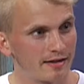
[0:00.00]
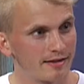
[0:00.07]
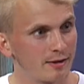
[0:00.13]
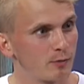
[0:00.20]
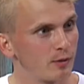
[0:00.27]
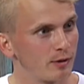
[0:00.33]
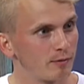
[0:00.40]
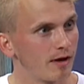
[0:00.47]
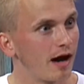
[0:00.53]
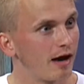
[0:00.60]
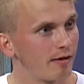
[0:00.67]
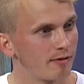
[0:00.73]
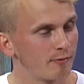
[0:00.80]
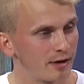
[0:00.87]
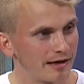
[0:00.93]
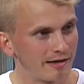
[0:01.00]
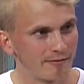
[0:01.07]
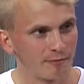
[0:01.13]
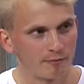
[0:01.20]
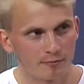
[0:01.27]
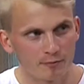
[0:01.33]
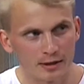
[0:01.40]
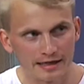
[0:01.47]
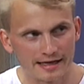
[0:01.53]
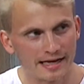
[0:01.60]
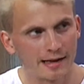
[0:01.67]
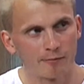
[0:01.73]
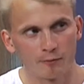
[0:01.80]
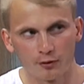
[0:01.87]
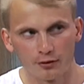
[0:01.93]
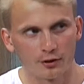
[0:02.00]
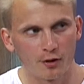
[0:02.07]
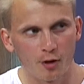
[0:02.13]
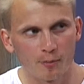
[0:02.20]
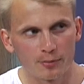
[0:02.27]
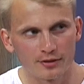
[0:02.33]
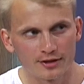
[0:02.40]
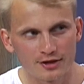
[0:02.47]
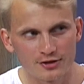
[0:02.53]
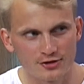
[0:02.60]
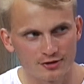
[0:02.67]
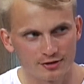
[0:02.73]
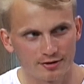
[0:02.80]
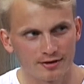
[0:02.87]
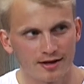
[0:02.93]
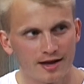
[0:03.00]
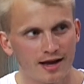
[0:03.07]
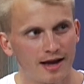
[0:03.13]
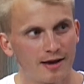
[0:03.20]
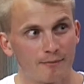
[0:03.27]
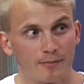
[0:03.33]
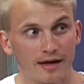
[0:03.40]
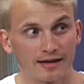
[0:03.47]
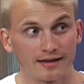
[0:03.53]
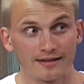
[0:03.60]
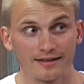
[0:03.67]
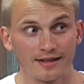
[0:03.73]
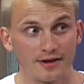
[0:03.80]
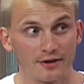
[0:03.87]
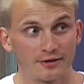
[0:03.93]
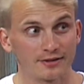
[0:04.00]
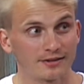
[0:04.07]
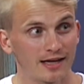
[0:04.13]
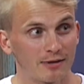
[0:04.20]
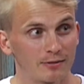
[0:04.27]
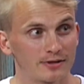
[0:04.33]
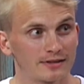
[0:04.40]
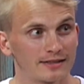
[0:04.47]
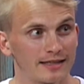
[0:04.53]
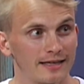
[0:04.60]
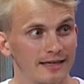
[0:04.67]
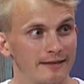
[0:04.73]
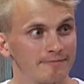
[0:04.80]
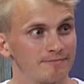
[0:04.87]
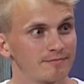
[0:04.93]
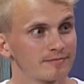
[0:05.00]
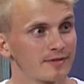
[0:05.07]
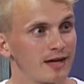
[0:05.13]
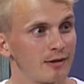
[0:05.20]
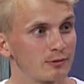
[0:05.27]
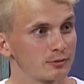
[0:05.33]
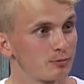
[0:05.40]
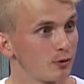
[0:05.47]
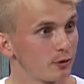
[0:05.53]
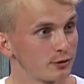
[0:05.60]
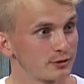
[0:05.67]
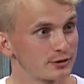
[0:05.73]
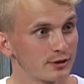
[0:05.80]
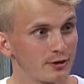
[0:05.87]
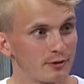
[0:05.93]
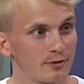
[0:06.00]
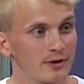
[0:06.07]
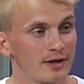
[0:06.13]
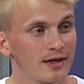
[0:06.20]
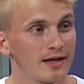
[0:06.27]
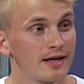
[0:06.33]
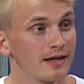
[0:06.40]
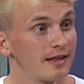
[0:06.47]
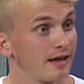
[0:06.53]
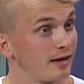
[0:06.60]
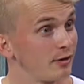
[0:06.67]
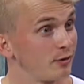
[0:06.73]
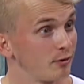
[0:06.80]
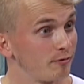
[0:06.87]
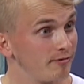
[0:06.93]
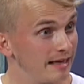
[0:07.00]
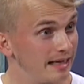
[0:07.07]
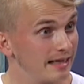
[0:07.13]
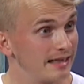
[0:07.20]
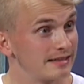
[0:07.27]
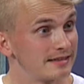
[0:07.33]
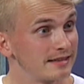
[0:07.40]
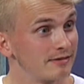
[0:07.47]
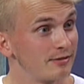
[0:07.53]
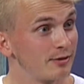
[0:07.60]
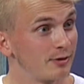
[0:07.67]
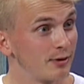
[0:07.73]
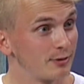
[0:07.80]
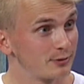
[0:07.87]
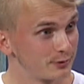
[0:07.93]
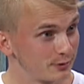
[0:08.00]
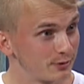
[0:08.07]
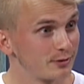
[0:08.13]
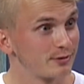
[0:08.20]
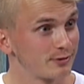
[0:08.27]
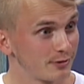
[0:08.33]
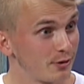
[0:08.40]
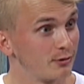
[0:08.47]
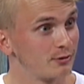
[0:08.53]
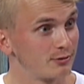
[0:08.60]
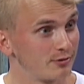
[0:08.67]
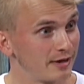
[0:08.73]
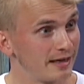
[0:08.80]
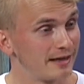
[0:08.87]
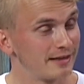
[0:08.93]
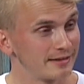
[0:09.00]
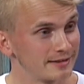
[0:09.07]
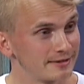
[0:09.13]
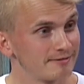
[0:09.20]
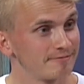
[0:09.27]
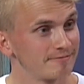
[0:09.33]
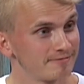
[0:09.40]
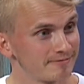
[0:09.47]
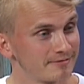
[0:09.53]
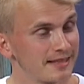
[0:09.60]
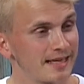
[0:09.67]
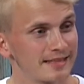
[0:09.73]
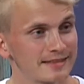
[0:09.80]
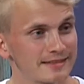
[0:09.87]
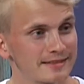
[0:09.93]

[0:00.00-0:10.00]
think we uh, Ville Ville name won the competition oh. back in the years I was uh, I was born. So there are a lot of Villes if you go to. Go wow, to interesting. Yes.